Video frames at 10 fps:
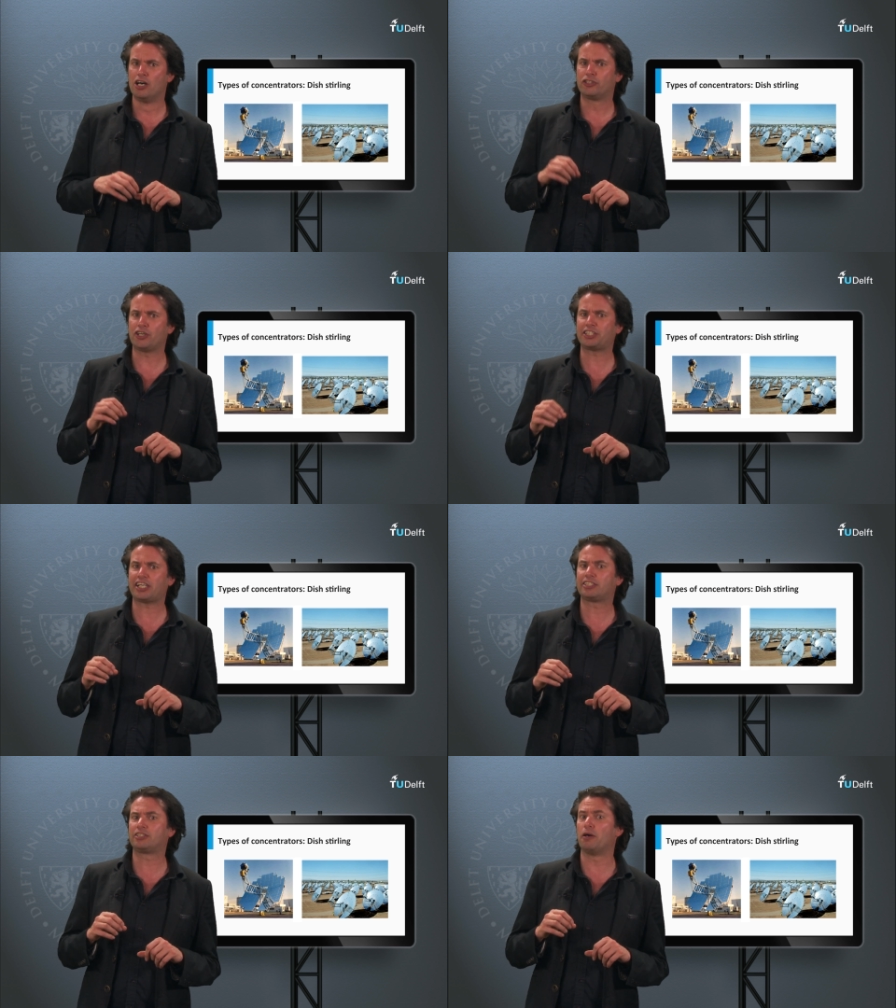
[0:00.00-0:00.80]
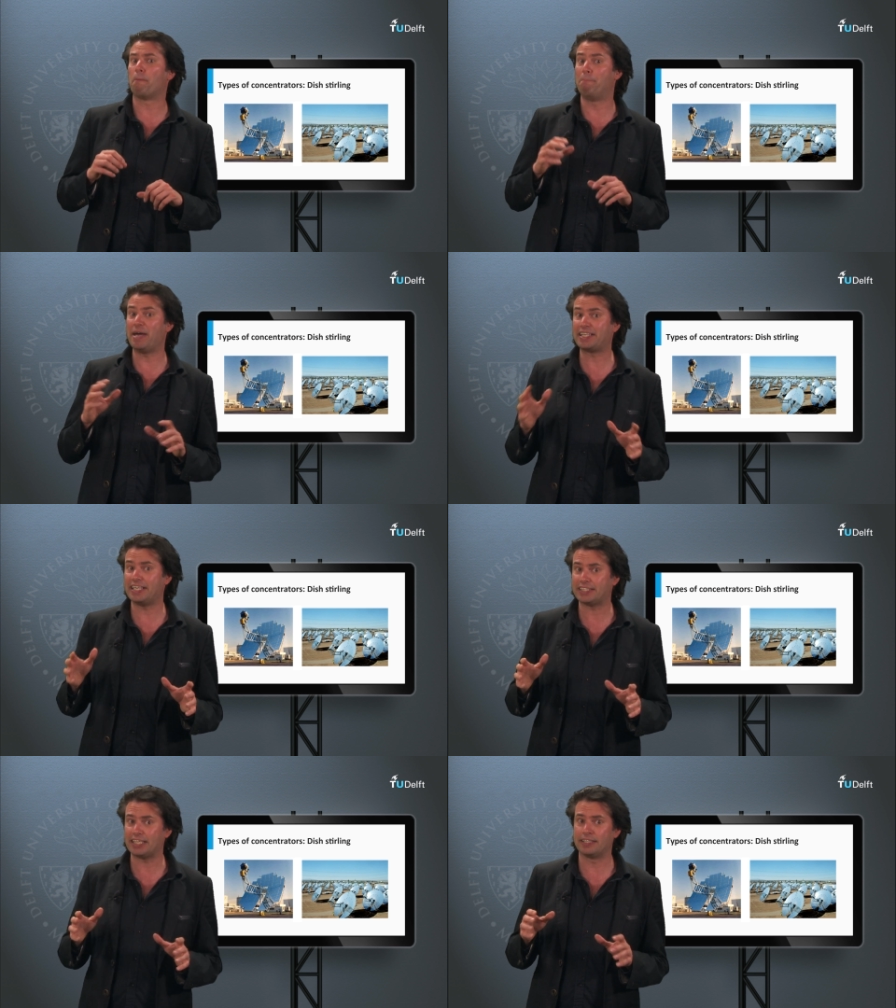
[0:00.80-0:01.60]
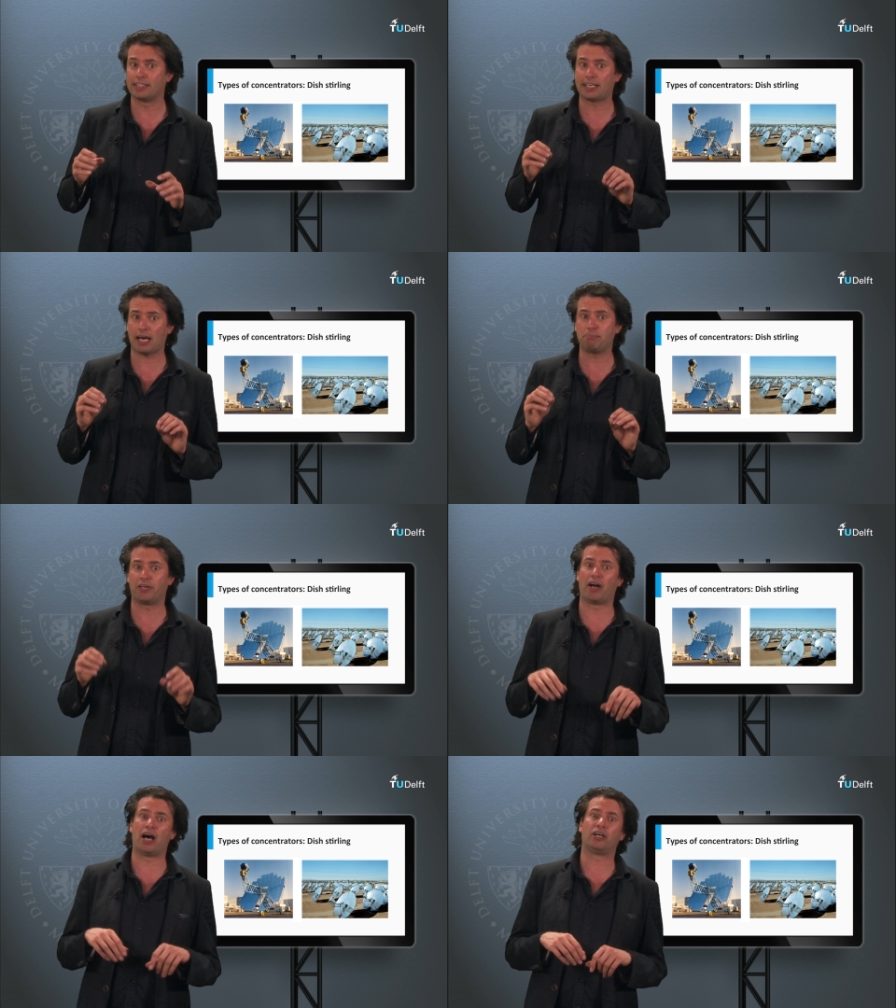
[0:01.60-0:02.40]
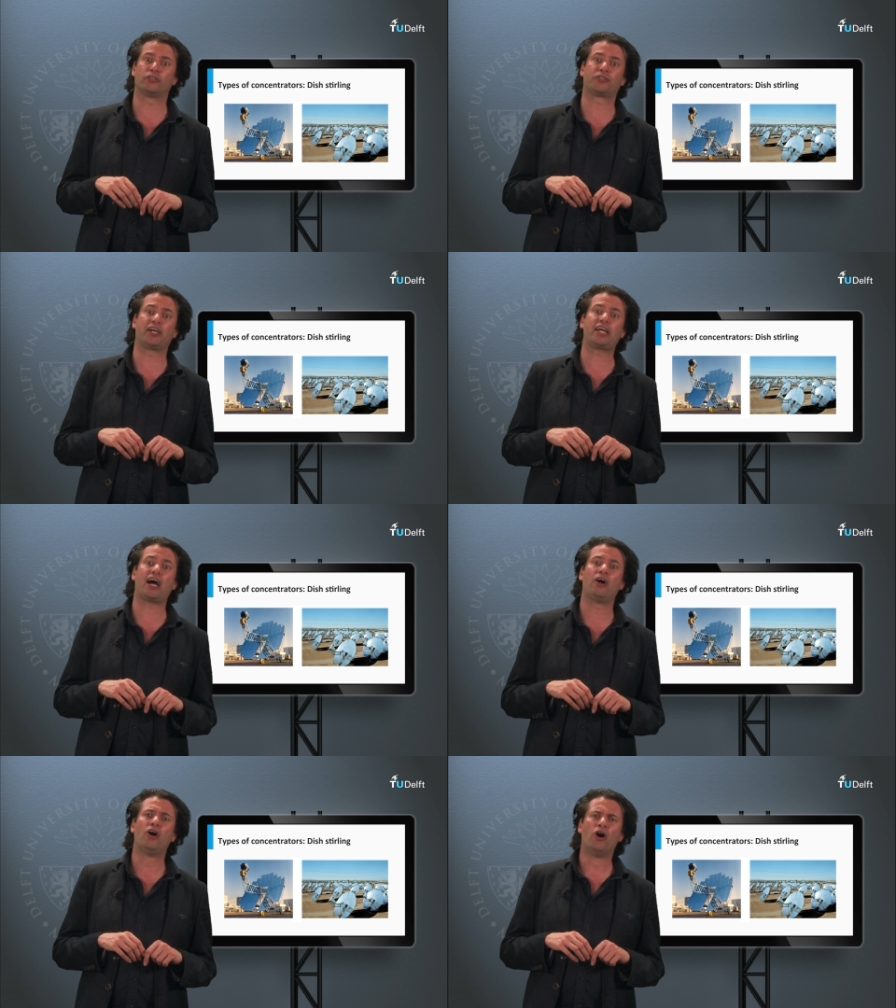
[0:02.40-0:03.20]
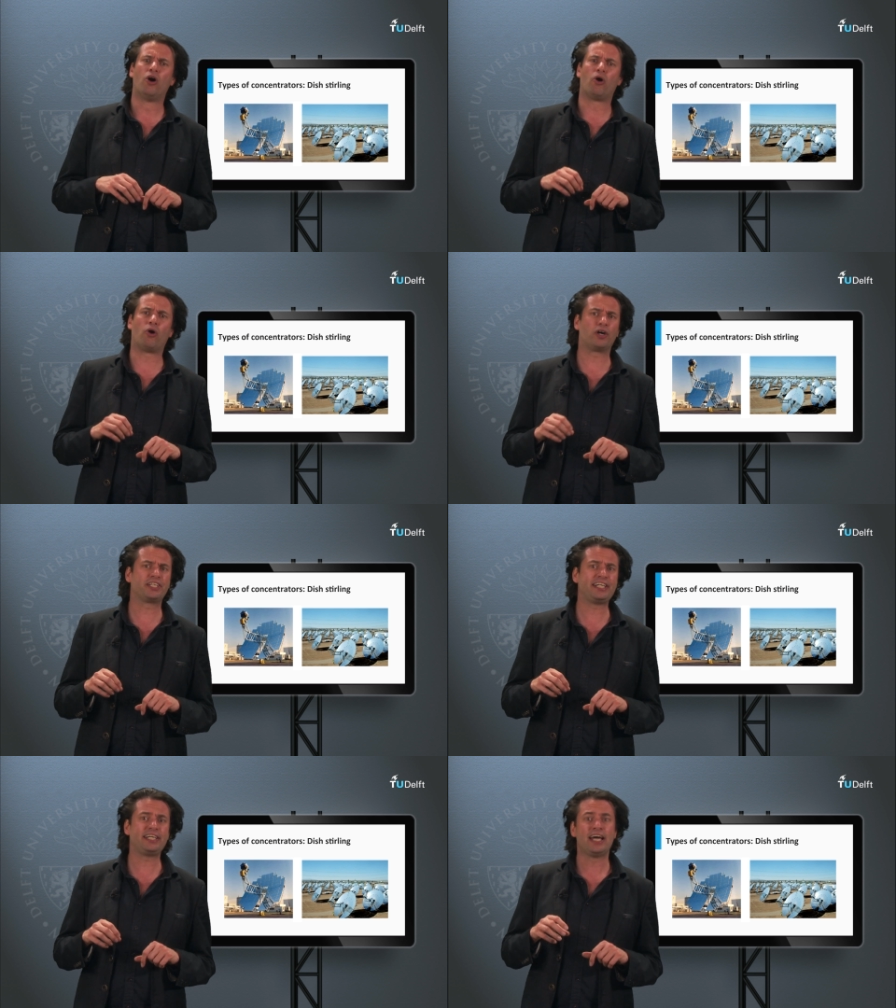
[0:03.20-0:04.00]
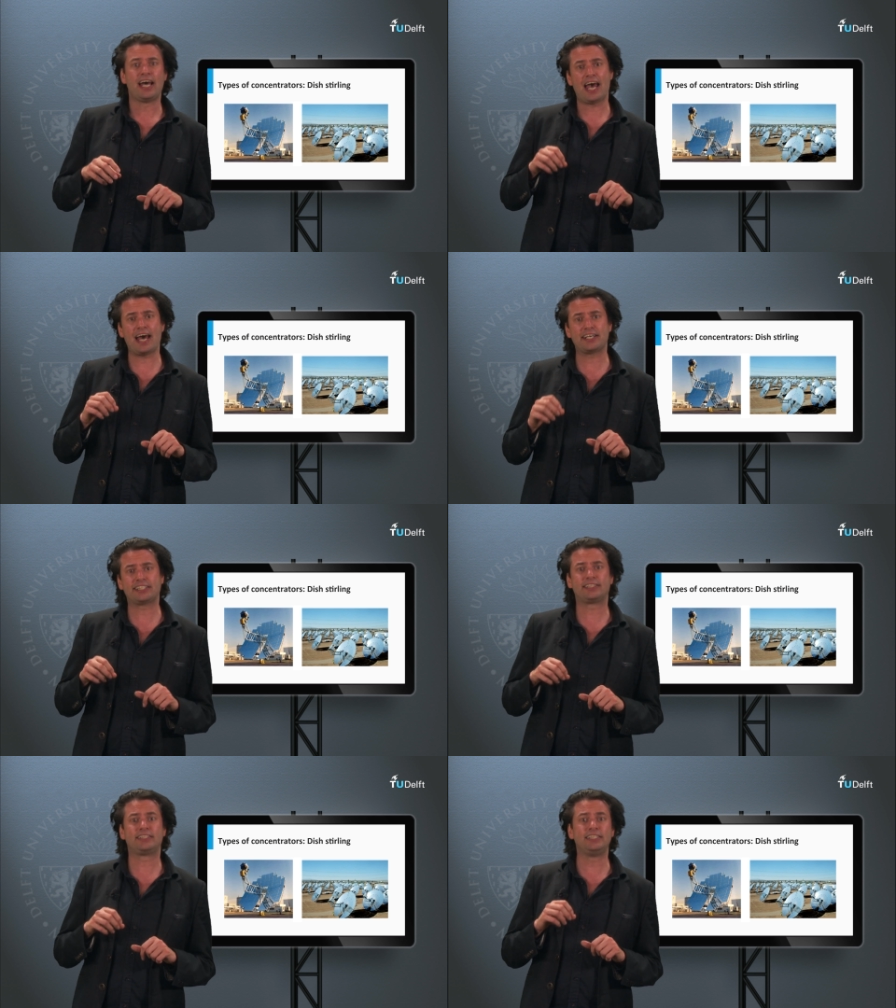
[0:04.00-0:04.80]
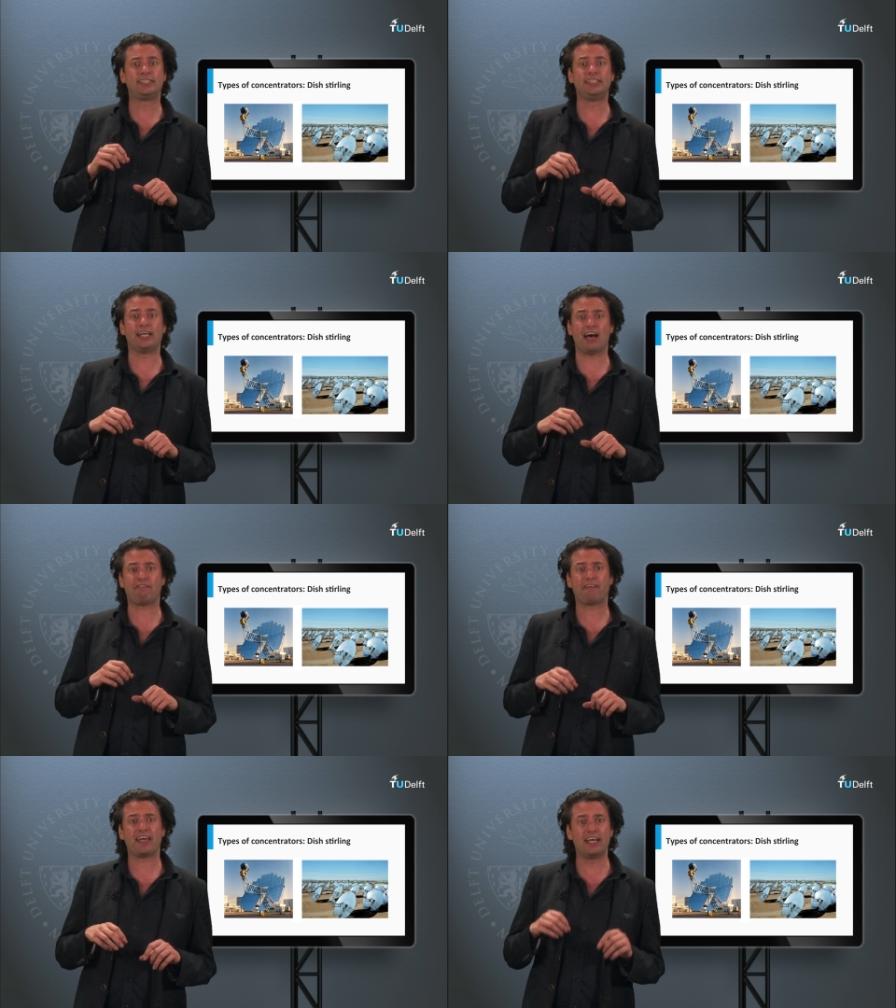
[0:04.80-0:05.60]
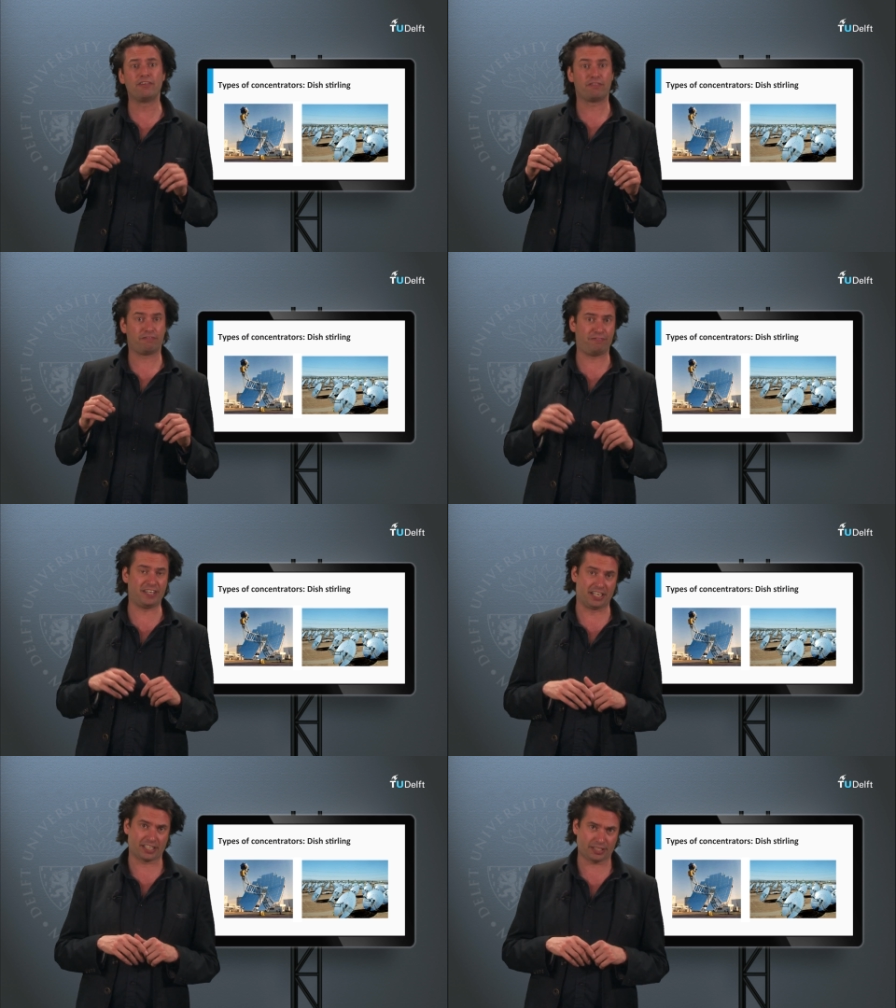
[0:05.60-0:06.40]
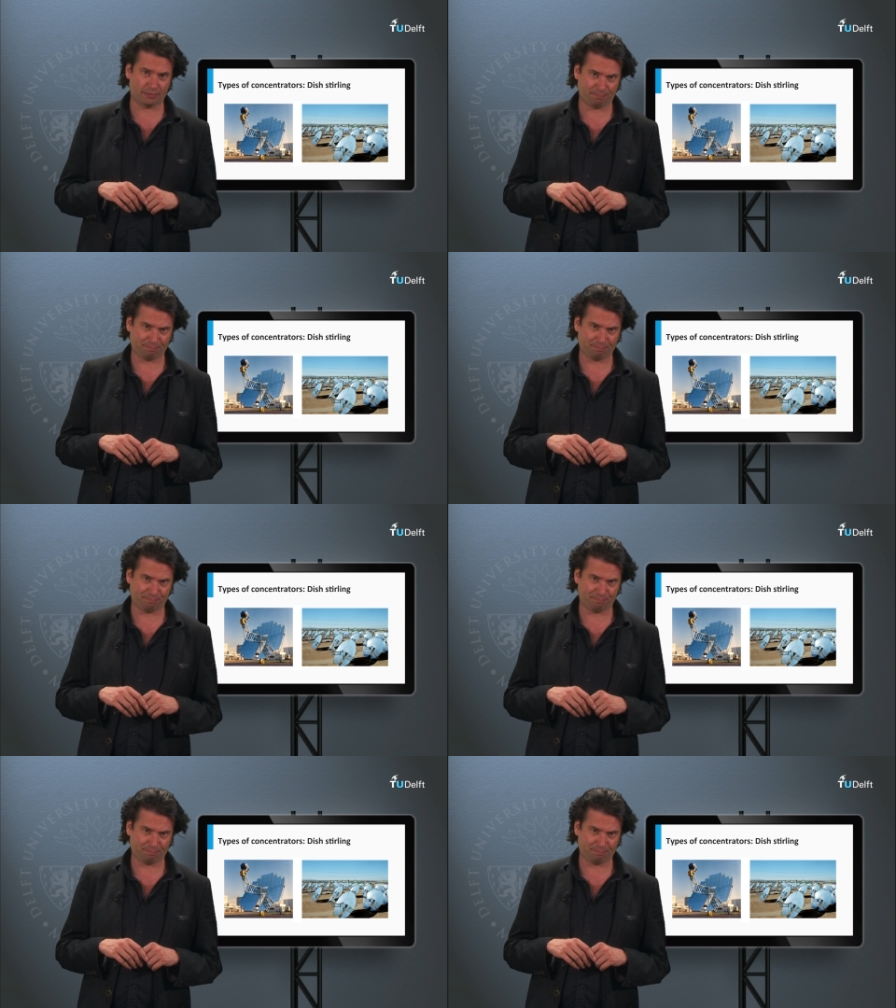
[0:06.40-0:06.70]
such as the Big Dish in Canberra, Australia, or the NSTTF in Phoenix.